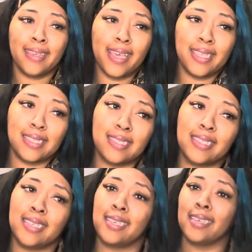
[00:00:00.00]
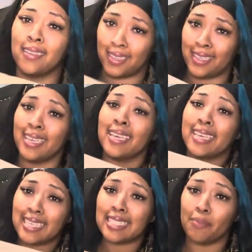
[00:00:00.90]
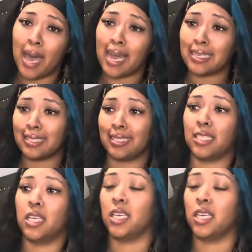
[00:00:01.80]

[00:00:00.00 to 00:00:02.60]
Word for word: yes. It's a box.